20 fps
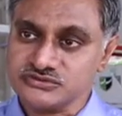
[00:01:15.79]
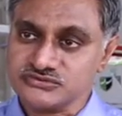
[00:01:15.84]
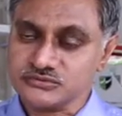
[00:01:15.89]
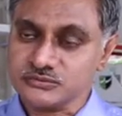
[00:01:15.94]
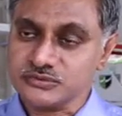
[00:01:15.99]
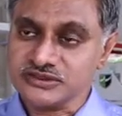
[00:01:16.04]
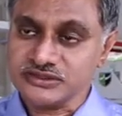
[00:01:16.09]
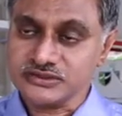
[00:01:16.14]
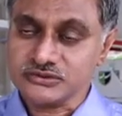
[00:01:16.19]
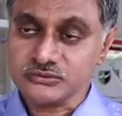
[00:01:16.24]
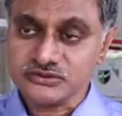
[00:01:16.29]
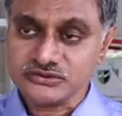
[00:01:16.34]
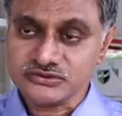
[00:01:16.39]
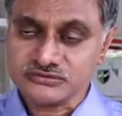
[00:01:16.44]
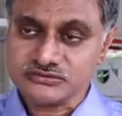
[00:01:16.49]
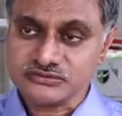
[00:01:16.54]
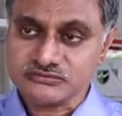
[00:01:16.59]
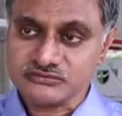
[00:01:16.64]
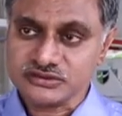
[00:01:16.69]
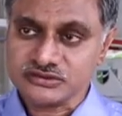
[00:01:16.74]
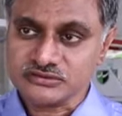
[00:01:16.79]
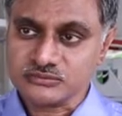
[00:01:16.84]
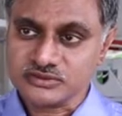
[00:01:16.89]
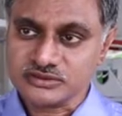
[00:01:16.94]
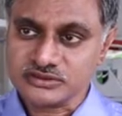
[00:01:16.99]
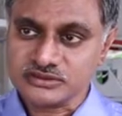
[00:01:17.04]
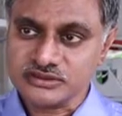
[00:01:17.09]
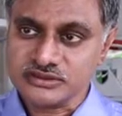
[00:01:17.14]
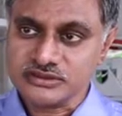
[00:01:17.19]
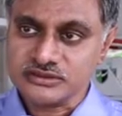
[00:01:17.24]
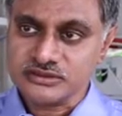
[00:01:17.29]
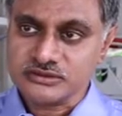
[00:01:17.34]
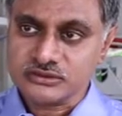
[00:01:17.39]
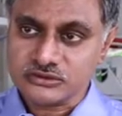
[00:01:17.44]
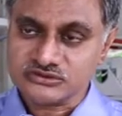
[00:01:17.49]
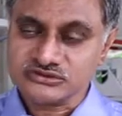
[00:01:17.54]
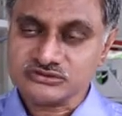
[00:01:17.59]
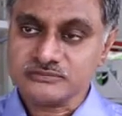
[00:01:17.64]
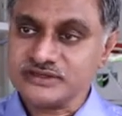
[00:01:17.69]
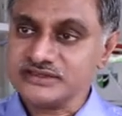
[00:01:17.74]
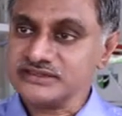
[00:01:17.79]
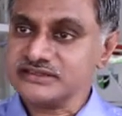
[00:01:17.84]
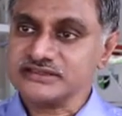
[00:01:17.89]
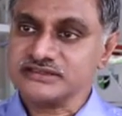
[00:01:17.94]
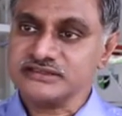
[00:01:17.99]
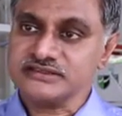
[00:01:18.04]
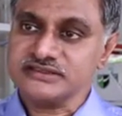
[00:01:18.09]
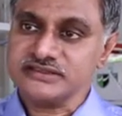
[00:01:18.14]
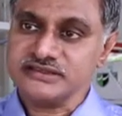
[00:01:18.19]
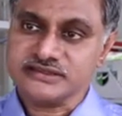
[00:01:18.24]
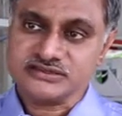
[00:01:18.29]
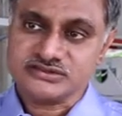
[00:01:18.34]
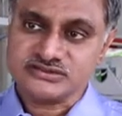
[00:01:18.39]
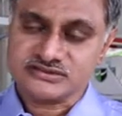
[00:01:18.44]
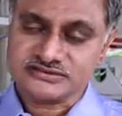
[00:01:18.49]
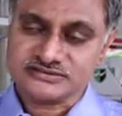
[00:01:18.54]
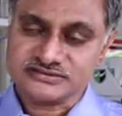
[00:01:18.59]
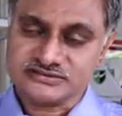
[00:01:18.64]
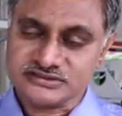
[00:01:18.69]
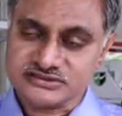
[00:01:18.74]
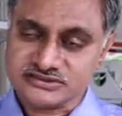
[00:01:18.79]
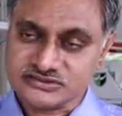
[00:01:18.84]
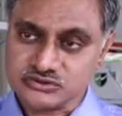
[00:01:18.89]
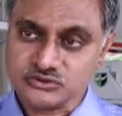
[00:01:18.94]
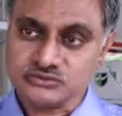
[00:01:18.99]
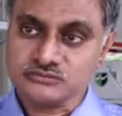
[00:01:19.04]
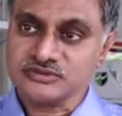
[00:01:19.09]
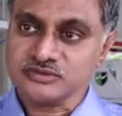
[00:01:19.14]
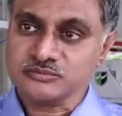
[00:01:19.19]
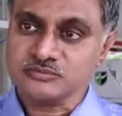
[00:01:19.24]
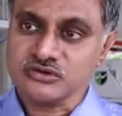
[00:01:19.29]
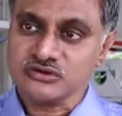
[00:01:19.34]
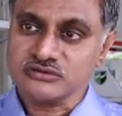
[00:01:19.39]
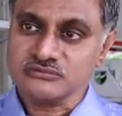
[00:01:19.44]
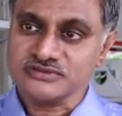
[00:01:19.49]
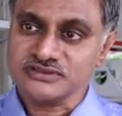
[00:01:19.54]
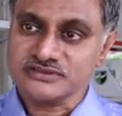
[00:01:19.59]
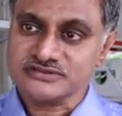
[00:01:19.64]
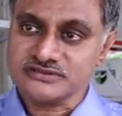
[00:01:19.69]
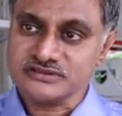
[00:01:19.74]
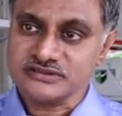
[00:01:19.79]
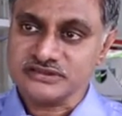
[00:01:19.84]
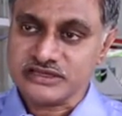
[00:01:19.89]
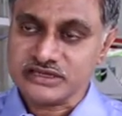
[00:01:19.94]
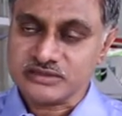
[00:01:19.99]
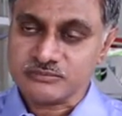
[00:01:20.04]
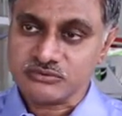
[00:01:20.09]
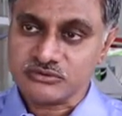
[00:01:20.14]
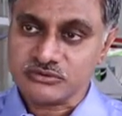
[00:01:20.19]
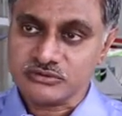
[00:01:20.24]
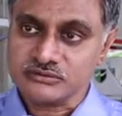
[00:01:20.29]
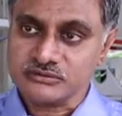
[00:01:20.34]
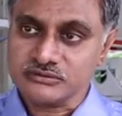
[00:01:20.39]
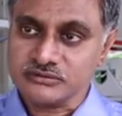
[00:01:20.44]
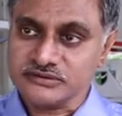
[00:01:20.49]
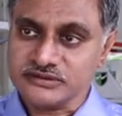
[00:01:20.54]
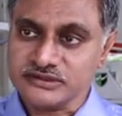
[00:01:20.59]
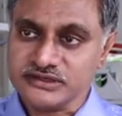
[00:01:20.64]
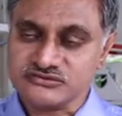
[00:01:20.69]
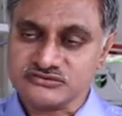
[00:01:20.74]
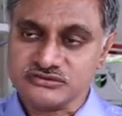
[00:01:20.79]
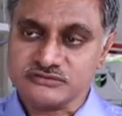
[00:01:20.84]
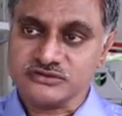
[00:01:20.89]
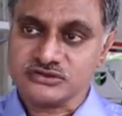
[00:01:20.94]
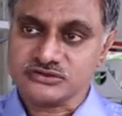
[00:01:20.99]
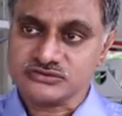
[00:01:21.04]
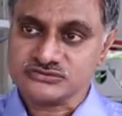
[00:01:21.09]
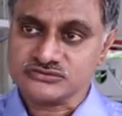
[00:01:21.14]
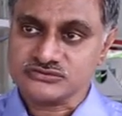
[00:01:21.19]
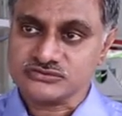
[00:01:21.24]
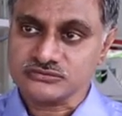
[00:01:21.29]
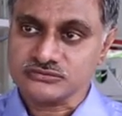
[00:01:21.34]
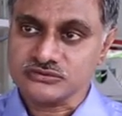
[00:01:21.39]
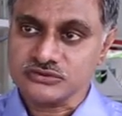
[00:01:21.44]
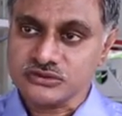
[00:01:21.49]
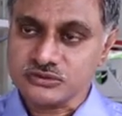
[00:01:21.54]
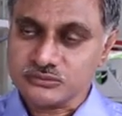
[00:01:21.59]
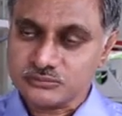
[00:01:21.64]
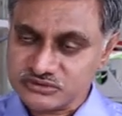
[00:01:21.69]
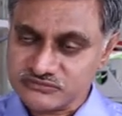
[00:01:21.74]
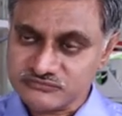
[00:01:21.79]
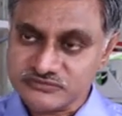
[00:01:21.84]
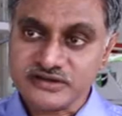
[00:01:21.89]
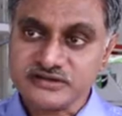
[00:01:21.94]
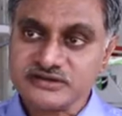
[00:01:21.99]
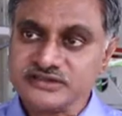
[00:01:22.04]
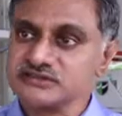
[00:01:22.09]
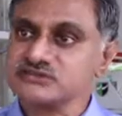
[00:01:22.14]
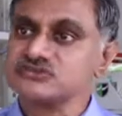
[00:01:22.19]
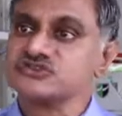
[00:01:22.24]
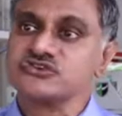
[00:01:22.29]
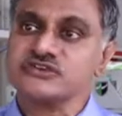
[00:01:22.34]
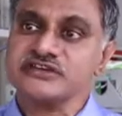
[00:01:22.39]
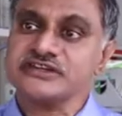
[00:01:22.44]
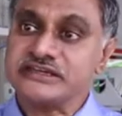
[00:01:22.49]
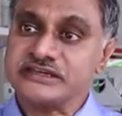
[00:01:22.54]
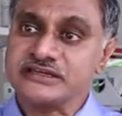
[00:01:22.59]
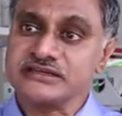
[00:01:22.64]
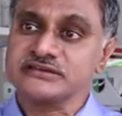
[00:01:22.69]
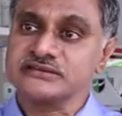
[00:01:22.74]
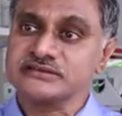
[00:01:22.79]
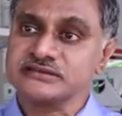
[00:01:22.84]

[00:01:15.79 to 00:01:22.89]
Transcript: So when they go into the real world, automatically they can just assume appointments in the airport, and air traffic control, with very little training.